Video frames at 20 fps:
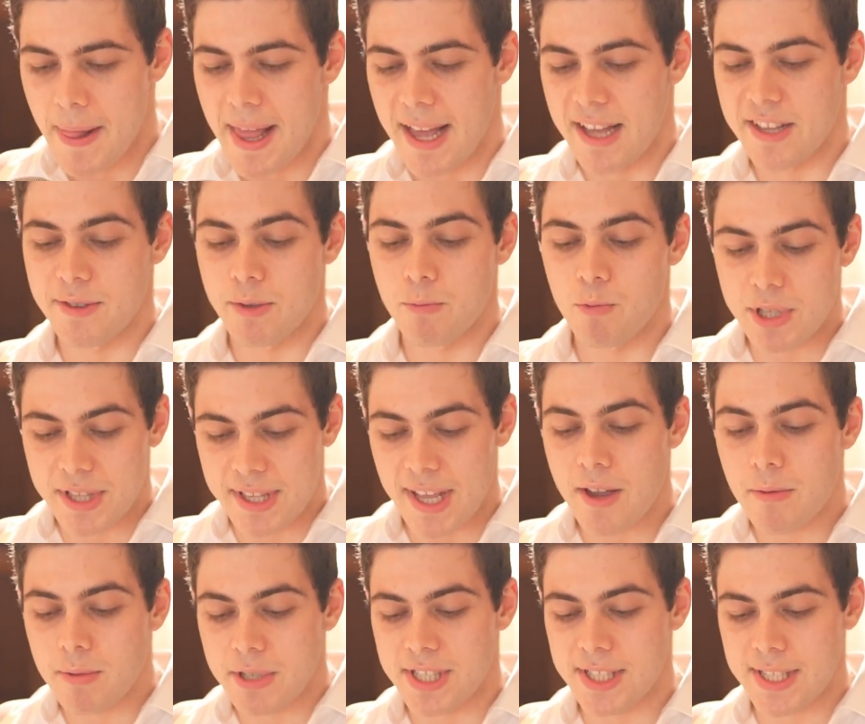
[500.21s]
And what they
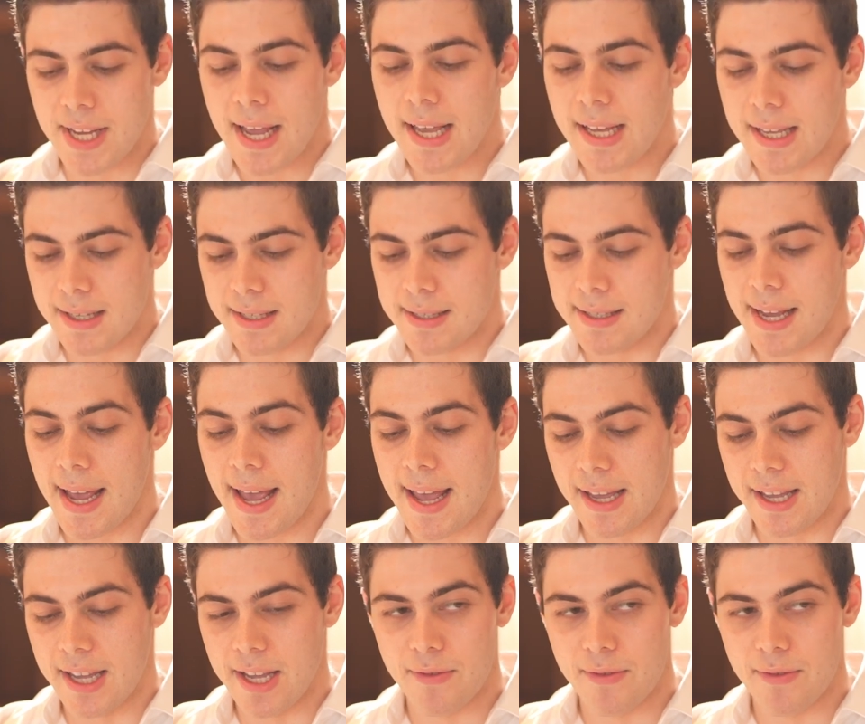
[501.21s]
would say is, hey,